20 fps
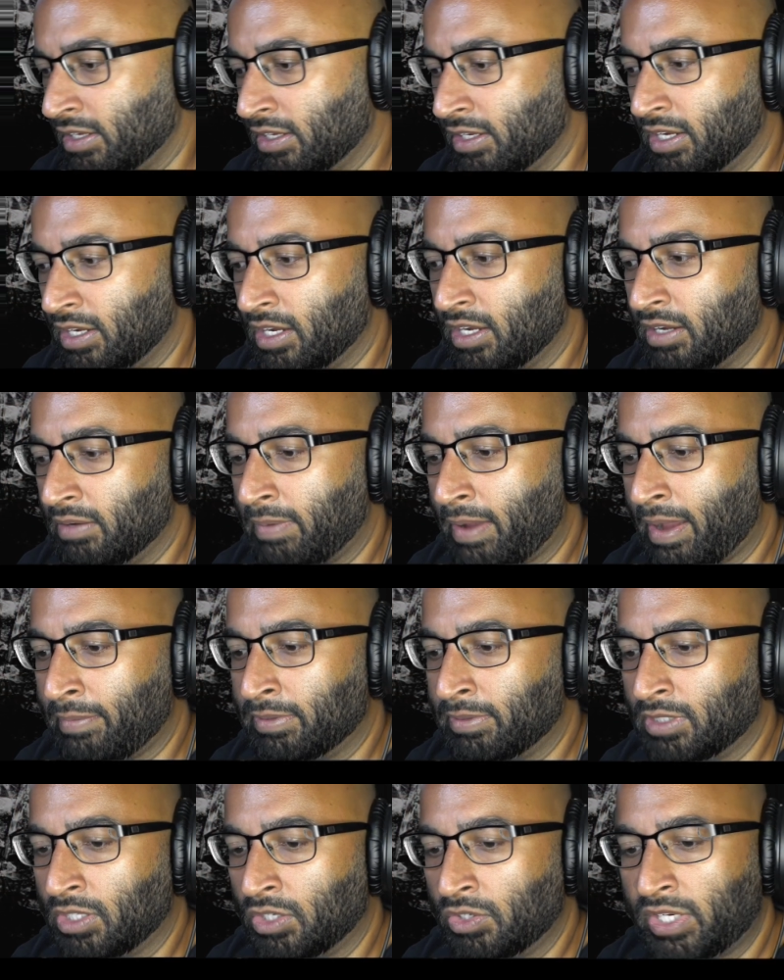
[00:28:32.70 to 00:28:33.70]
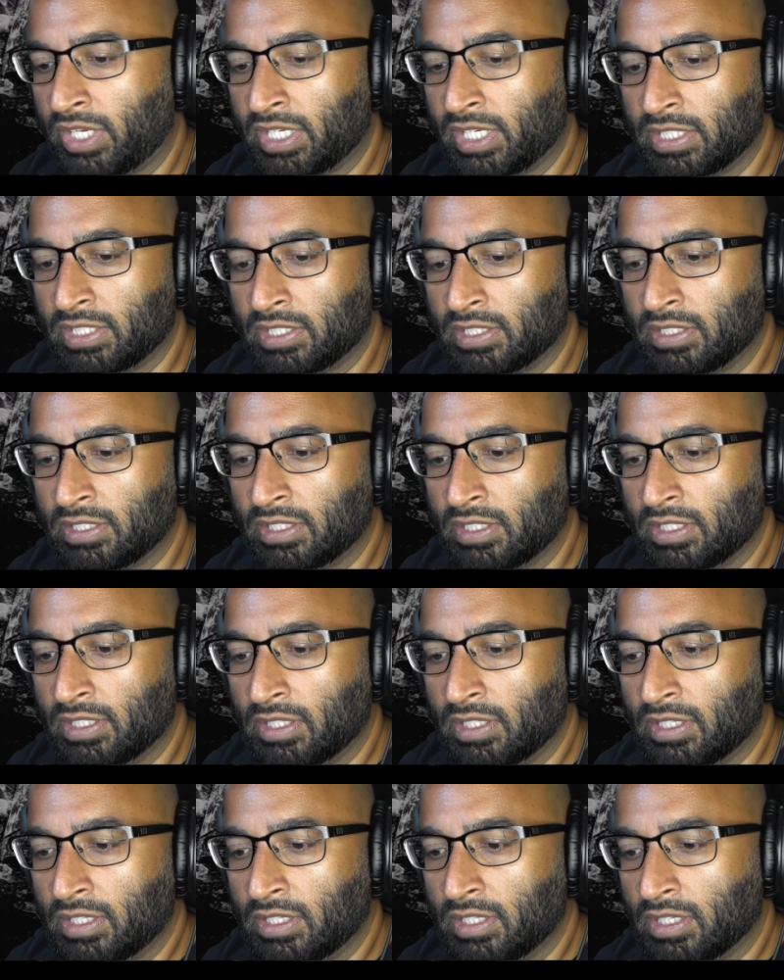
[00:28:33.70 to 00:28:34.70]
uh, Babylonian
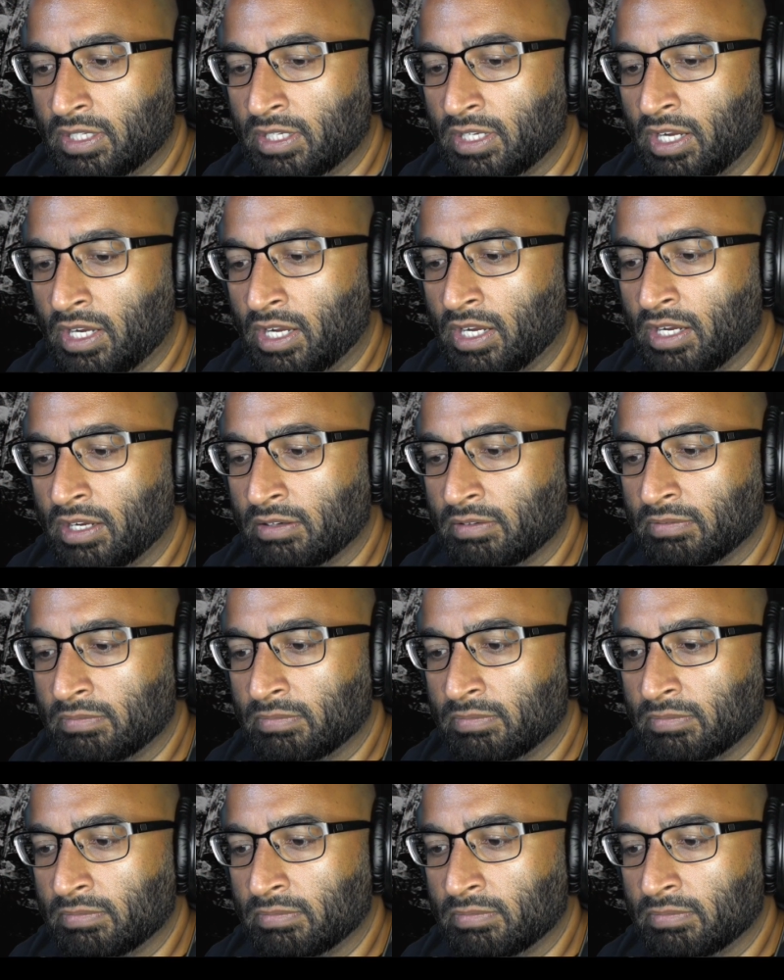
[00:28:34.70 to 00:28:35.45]
uh,